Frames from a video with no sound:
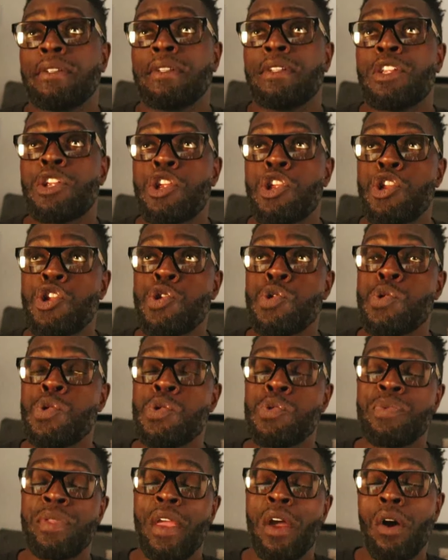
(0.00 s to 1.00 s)

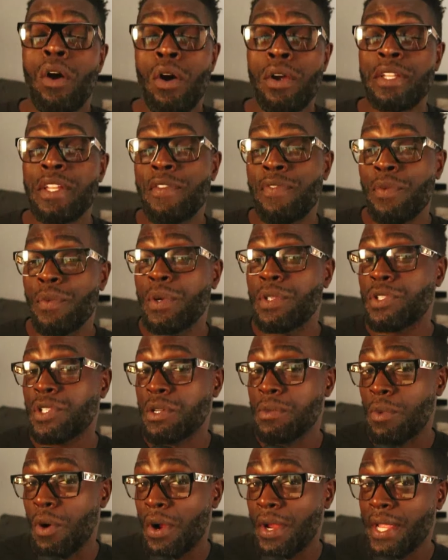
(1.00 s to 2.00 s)
there are different ones on the
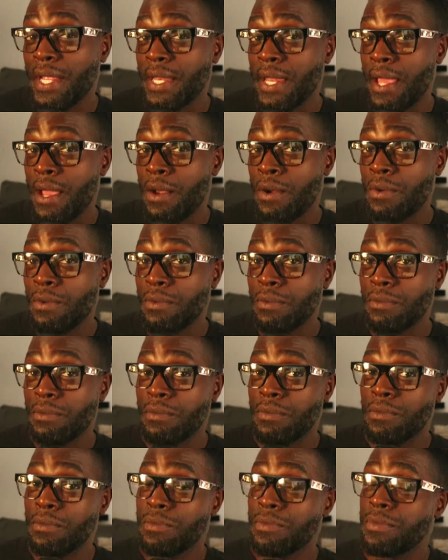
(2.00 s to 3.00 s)
market now.
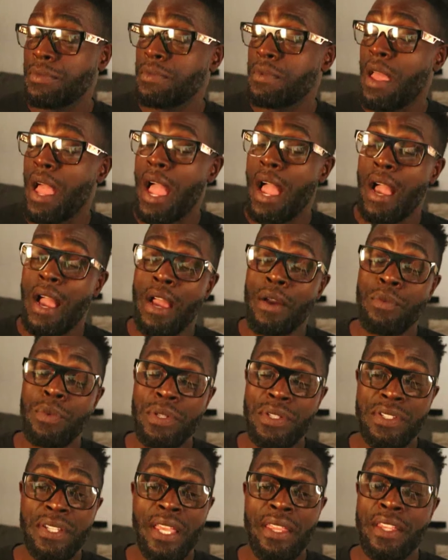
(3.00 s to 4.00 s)
I would
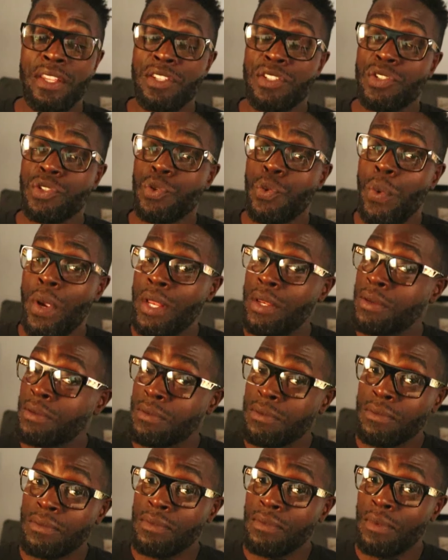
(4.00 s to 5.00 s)
say there's twin
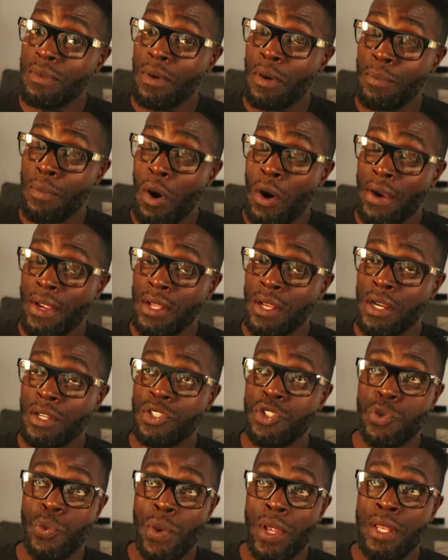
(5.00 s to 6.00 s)
pumps
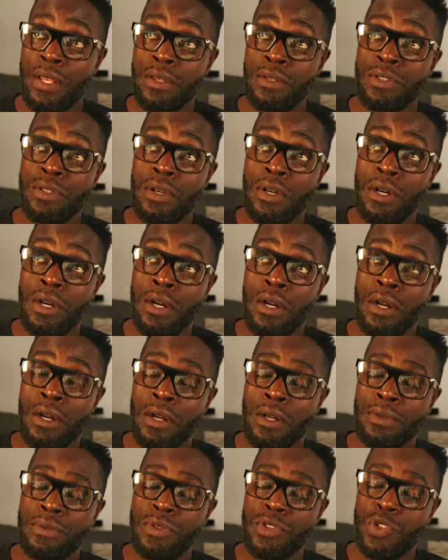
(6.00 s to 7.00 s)

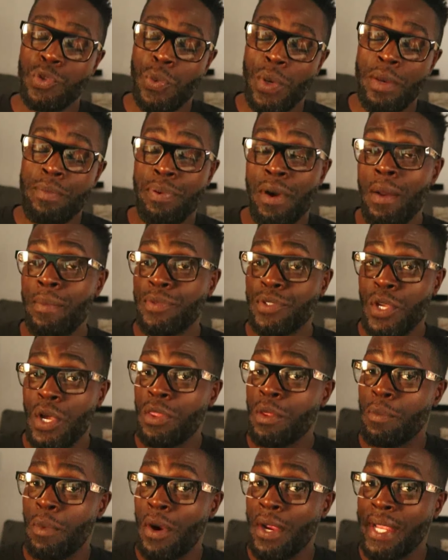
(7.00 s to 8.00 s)
on the
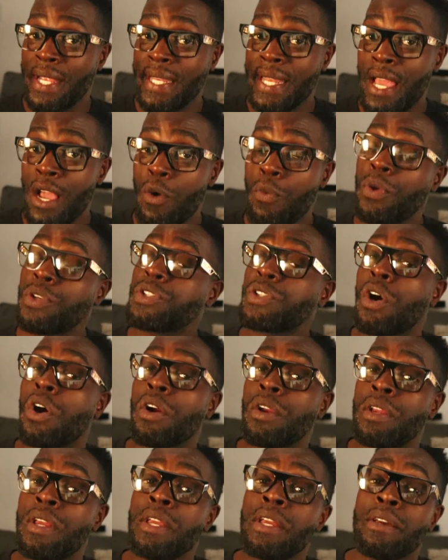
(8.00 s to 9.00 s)
market now, which are
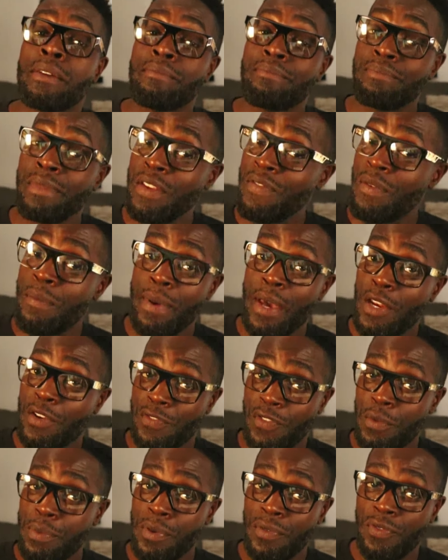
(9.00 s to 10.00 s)
even better for
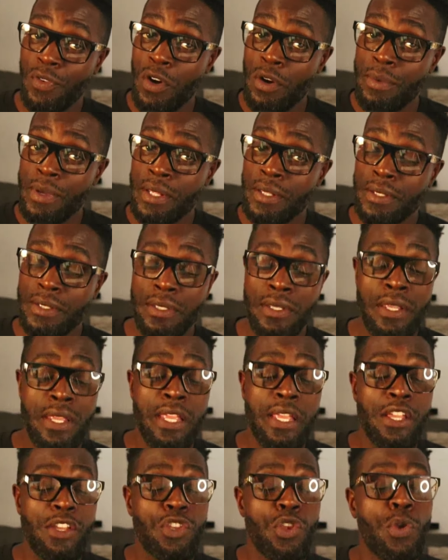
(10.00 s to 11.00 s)
performance.
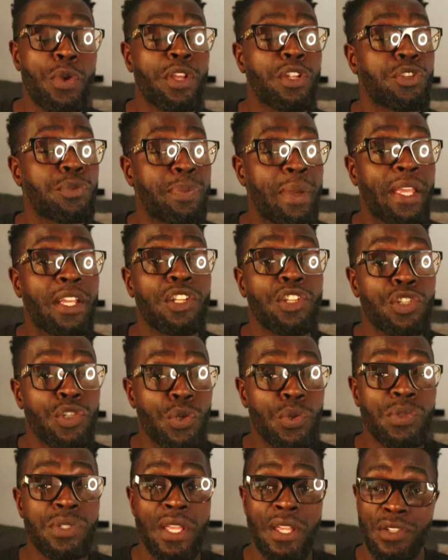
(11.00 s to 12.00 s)
You can pick and
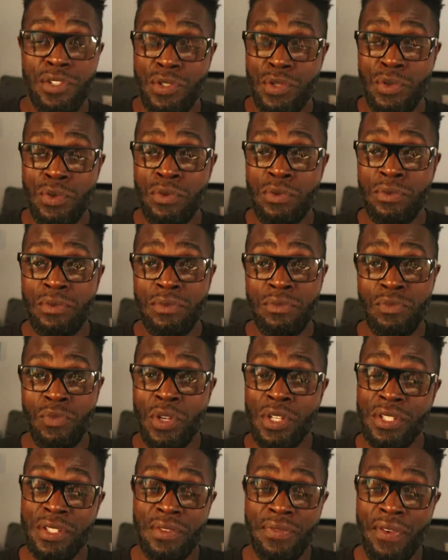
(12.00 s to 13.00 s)
choose as you want to
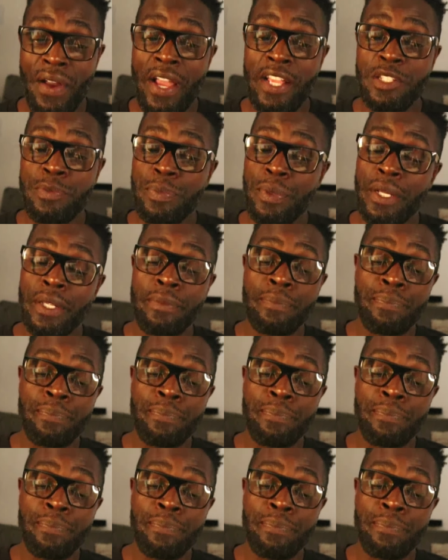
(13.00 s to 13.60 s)
suffice, but